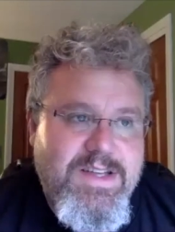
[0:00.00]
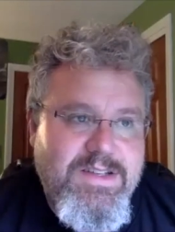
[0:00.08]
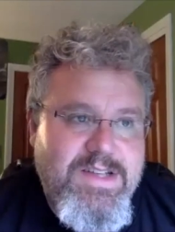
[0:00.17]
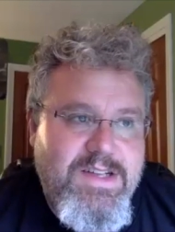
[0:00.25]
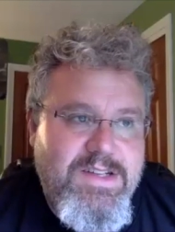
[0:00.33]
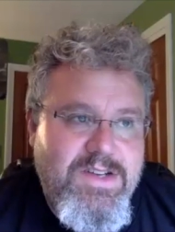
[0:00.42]

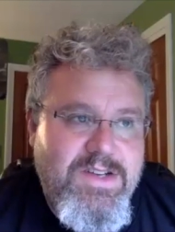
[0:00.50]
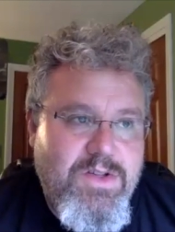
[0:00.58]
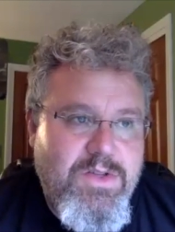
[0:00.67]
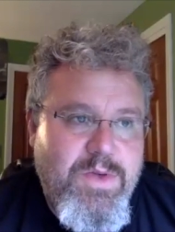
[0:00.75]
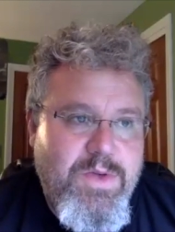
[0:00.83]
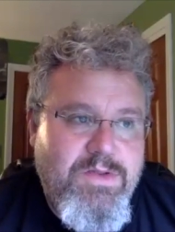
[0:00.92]
set to know
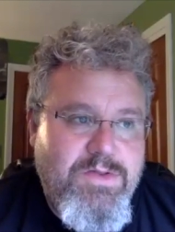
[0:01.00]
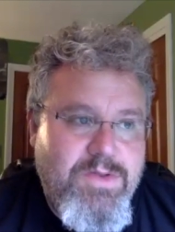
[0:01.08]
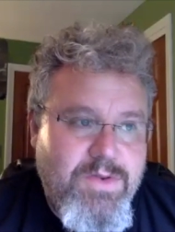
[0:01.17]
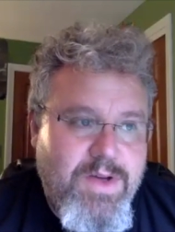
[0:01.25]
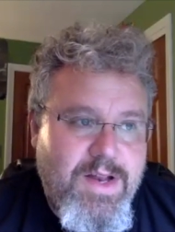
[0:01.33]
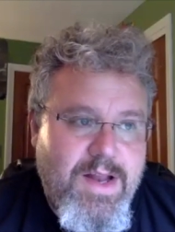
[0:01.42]
that when you
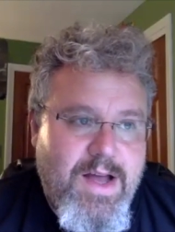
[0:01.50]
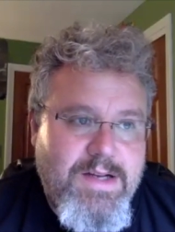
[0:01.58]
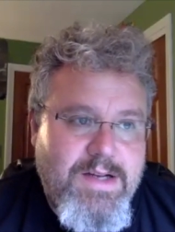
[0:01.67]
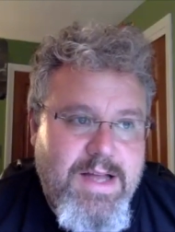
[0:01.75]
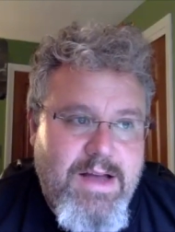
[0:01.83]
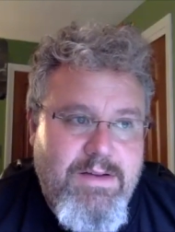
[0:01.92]
do get
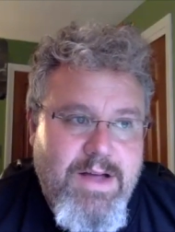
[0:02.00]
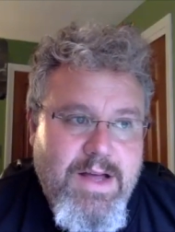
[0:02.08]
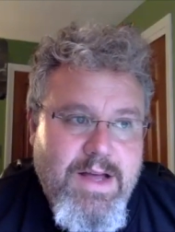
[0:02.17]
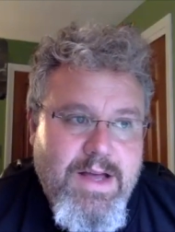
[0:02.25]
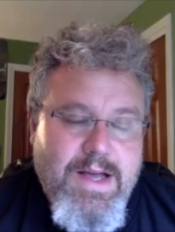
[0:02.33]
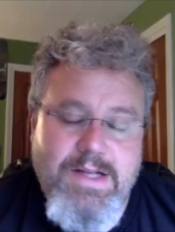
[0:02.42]
knocked down,
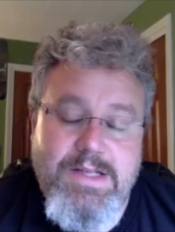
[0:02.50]
it's